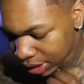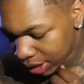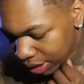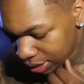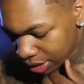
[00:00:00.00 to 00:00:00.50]

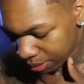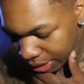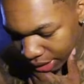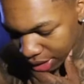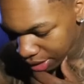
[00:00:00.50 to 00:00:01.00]
How you
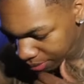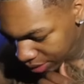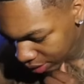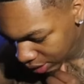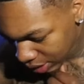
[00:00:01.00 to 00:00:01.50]
coming? All
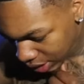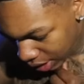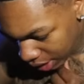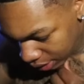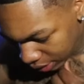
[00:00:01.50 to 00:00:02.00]
right,